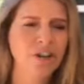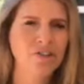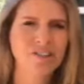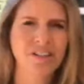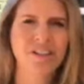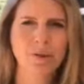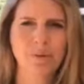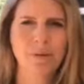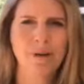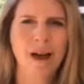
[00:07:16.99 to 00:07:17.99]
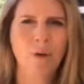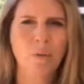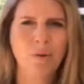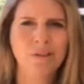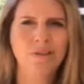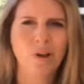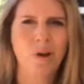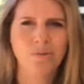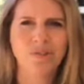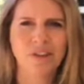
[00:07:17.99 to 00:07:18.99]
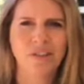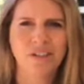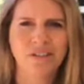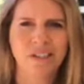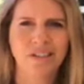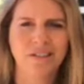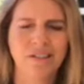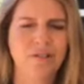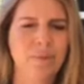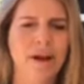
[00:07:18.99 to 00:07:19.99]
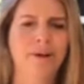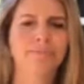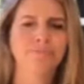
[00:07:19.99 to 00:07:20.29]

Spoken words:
just a little bit about what Psalm 76 is about.